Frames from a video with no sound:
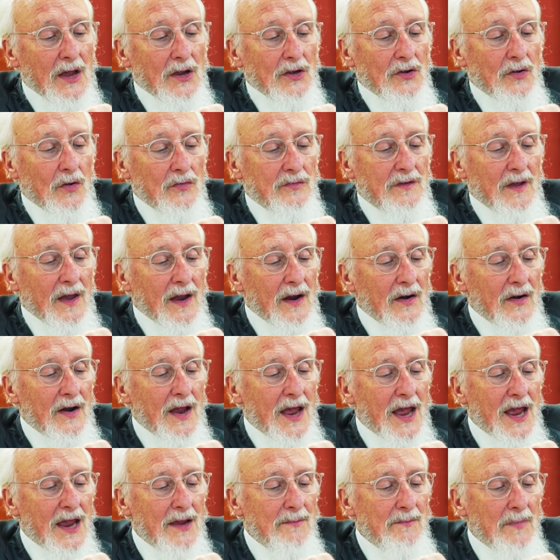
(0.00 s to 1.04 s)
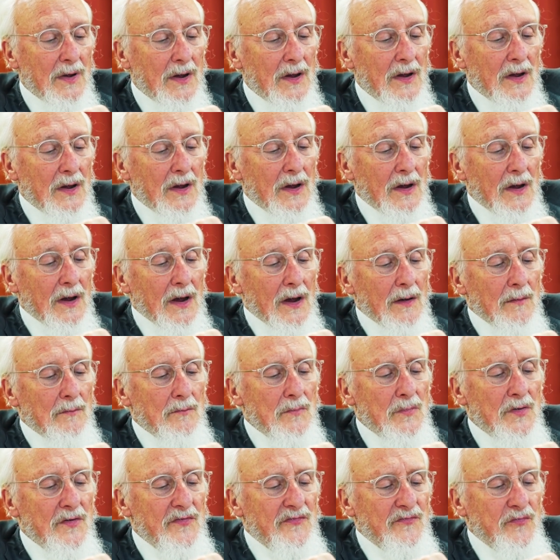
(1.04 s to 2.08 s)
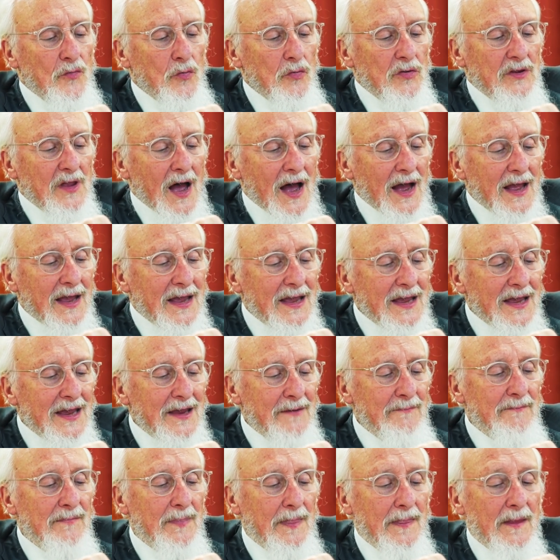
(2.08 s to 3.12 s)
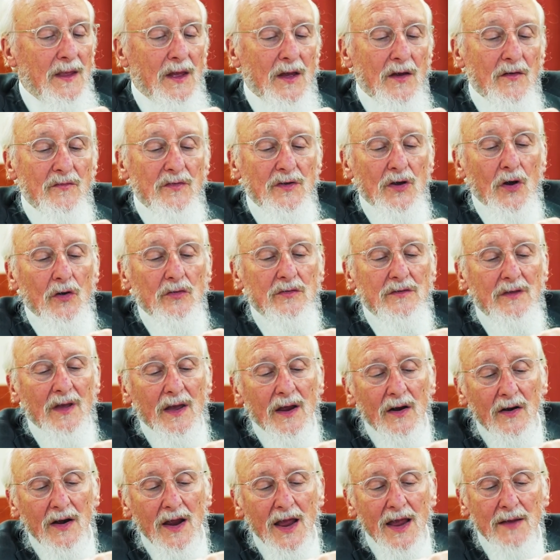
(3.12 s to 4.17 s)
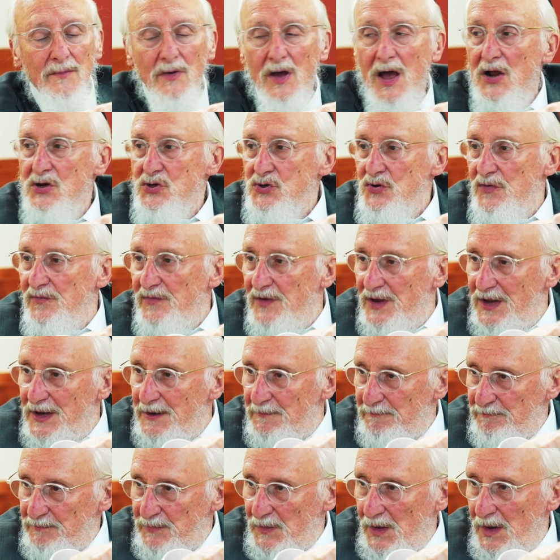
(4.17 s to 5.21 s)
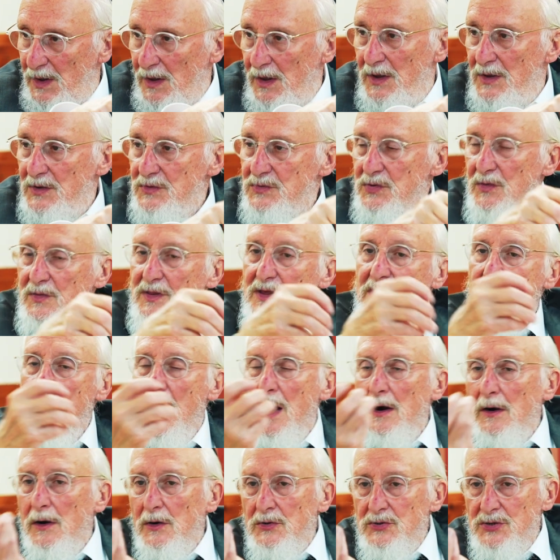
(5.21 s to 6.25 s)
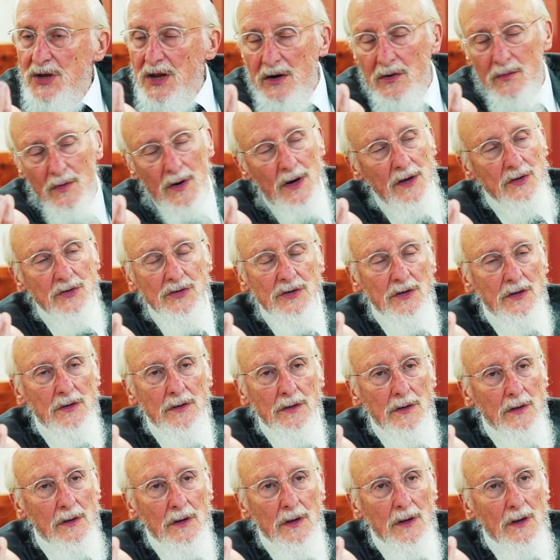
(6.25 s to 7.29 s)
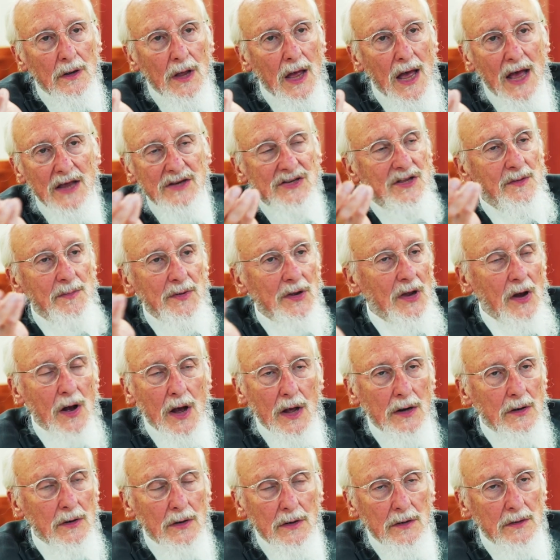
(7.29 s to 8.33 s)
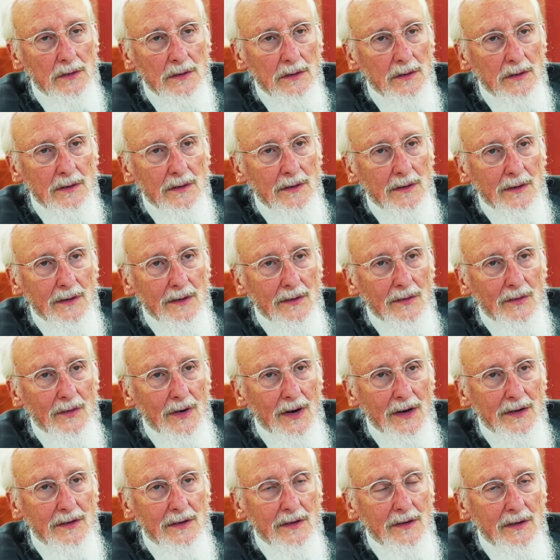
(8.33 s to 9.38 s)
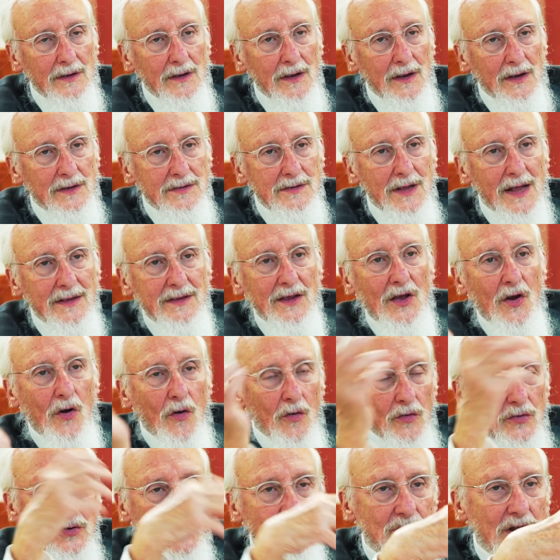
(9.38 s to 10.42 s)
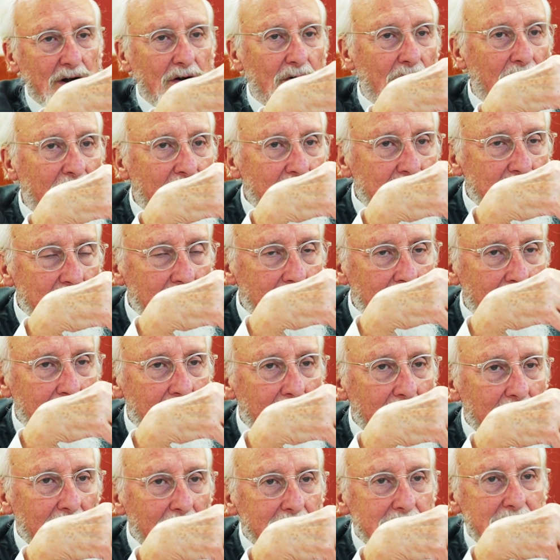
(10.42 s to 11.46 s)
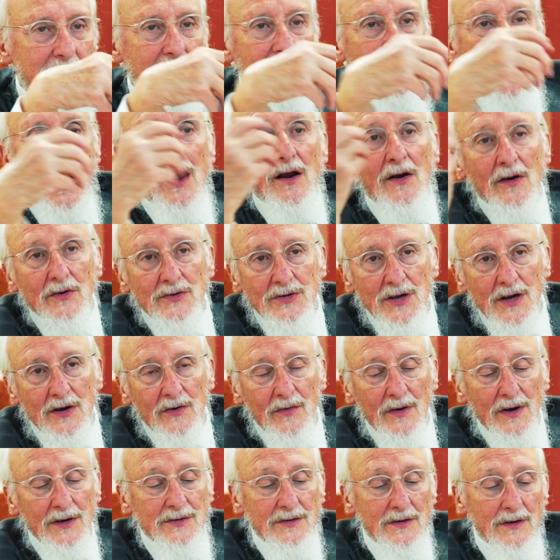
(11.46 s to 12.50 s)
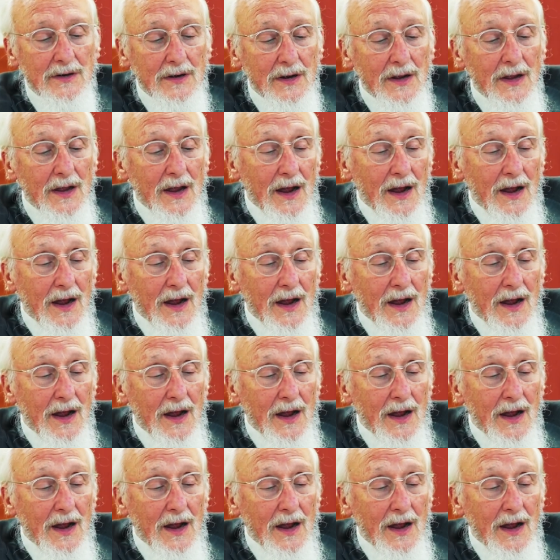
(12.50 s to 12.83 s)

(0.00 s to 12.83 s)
Yoter heim mefutachim v'yoter heim chashuvim. So the younger generation has to be honored, right? It's not the older generation, it's the younger generation.